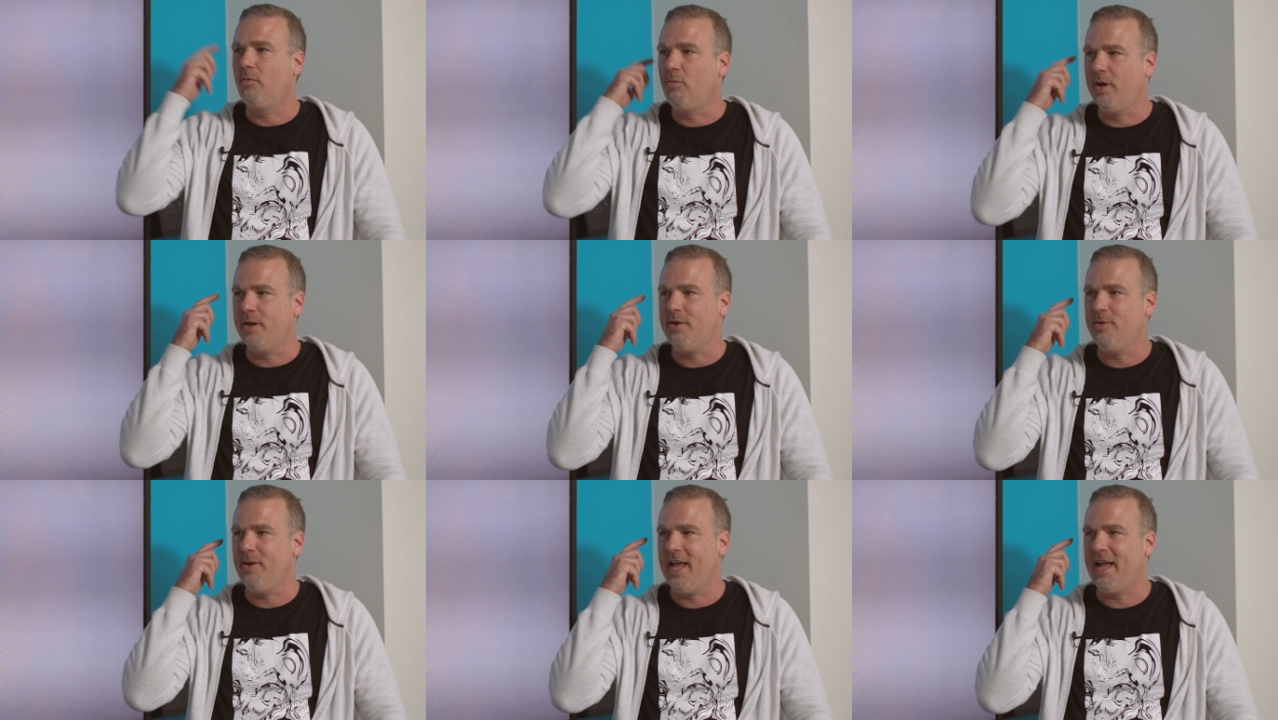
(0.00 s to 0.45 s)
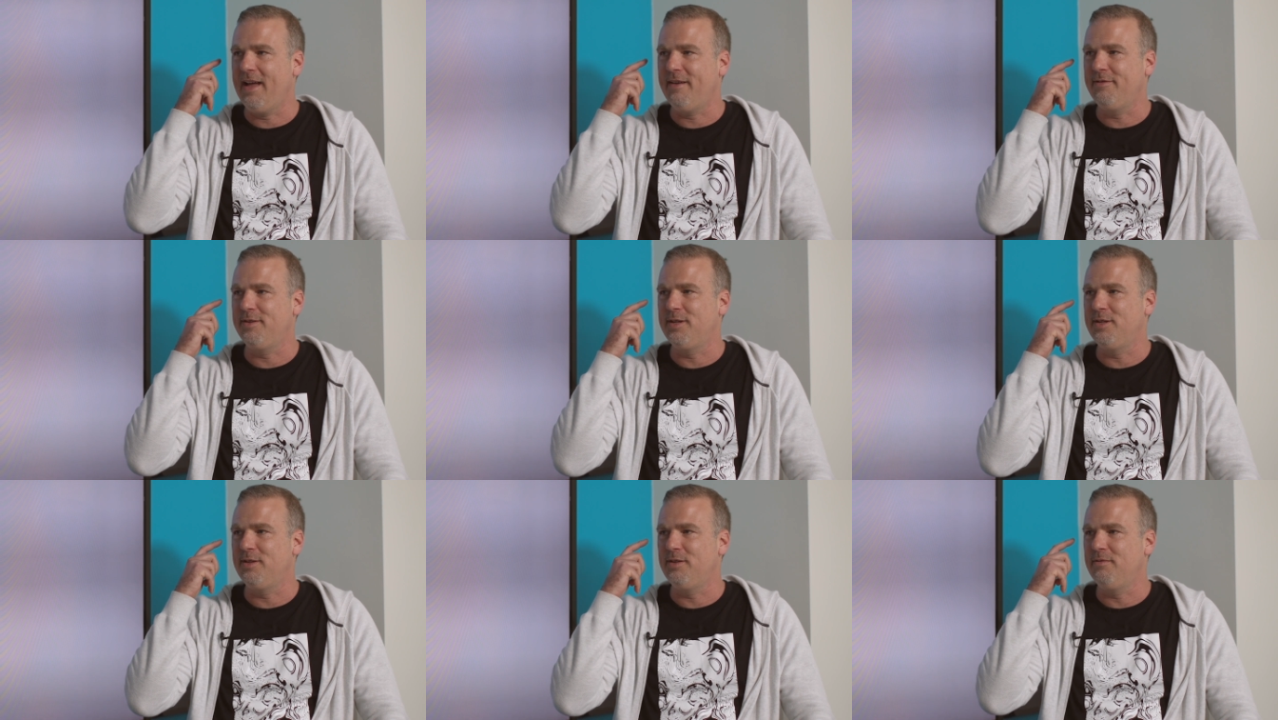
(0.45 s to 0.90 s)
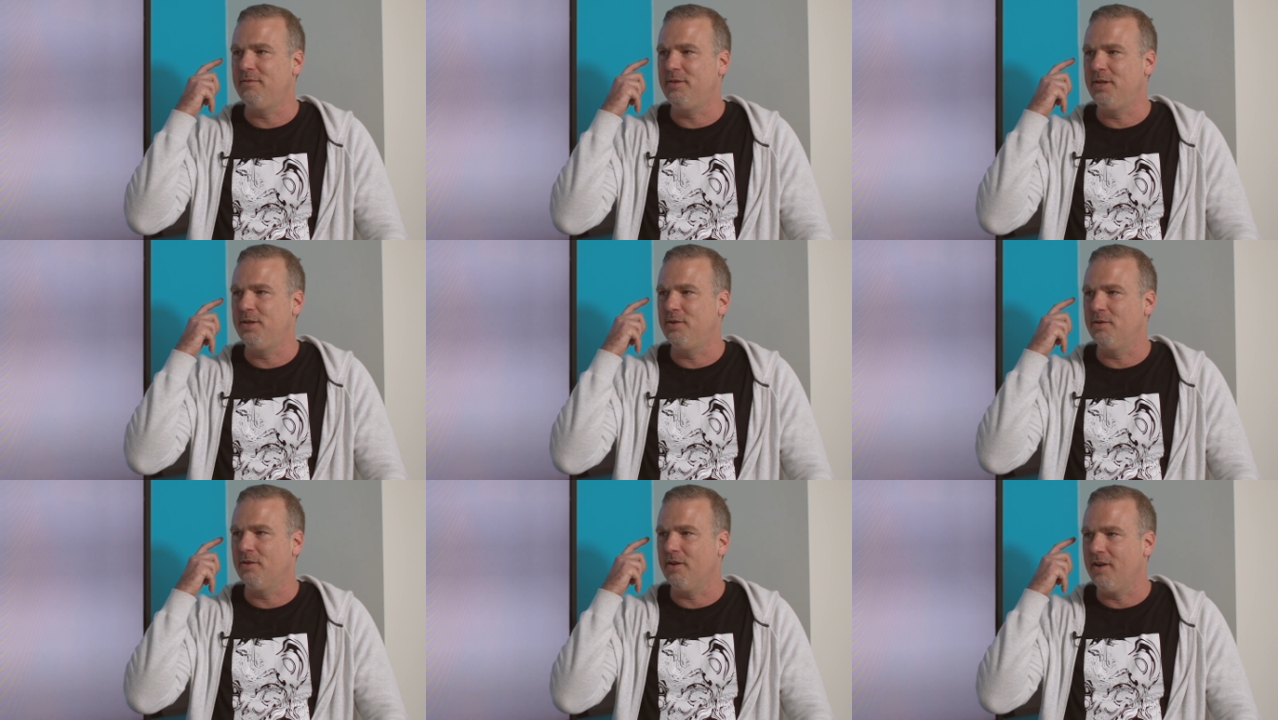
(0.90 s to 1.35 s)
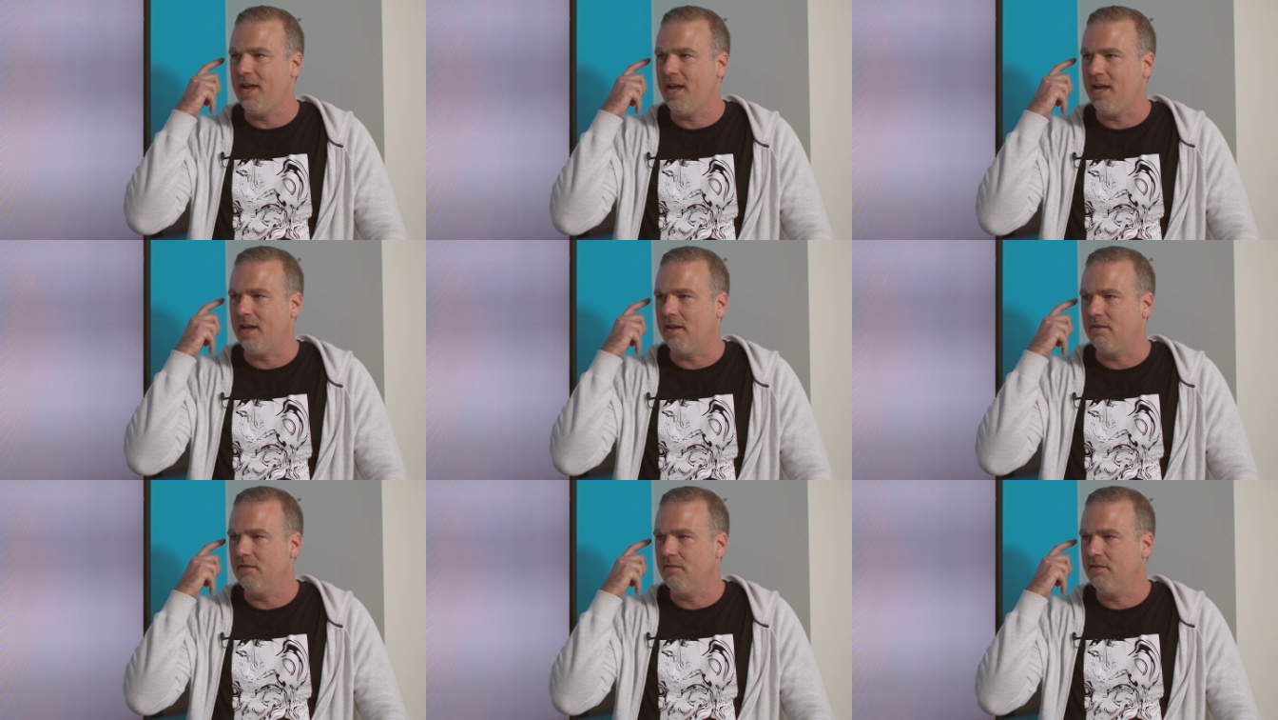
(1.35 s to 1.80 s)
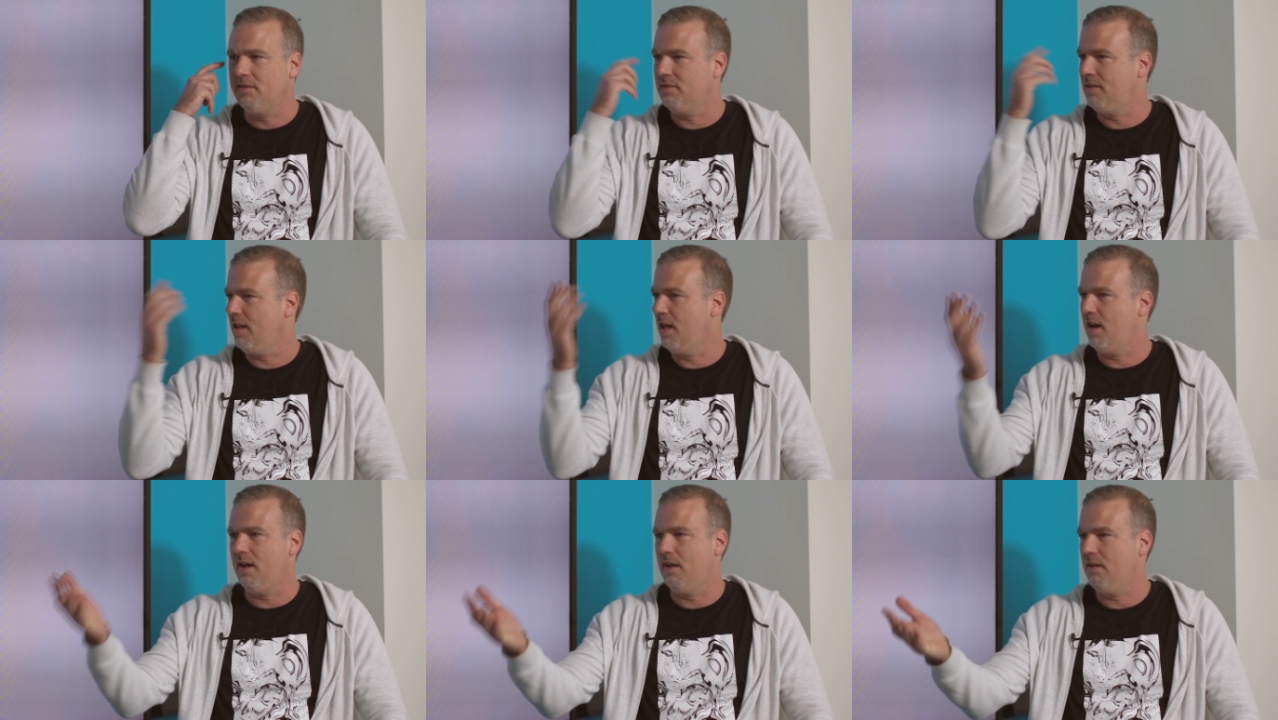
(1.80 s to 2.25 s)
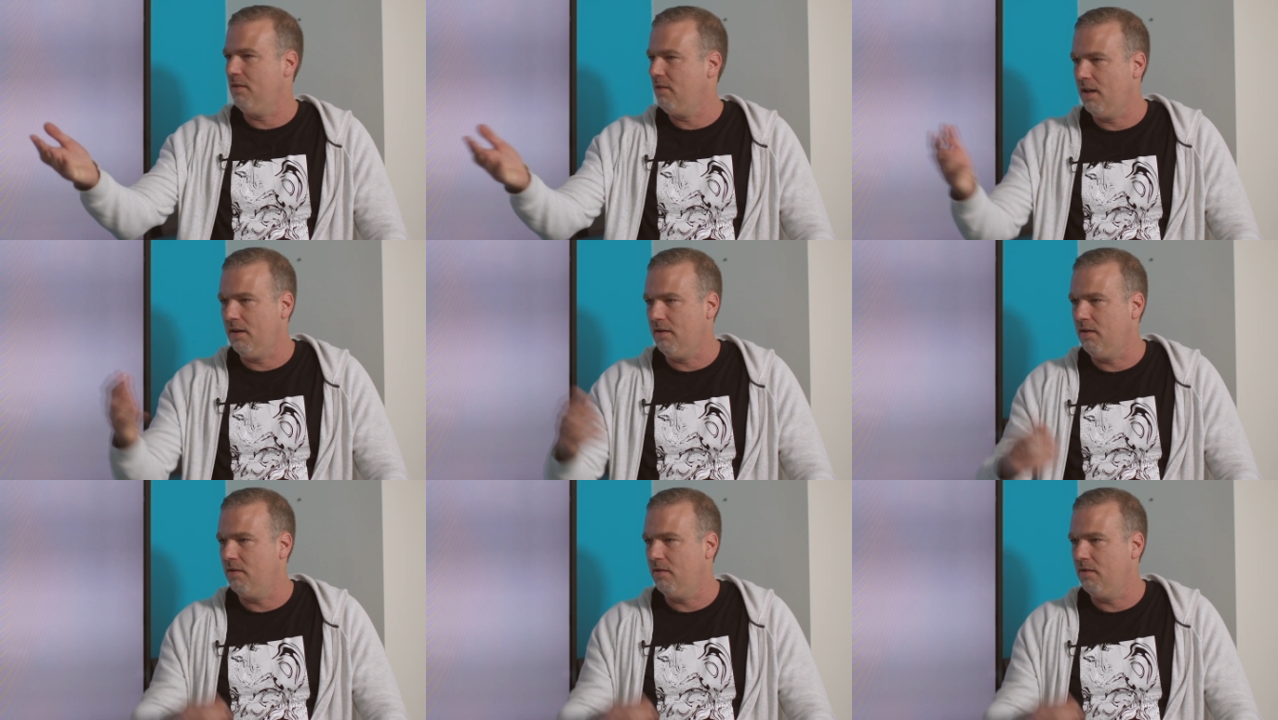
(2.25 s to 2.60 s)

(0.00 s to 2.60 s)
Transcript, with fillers: what you have in, in your head. Is that a, a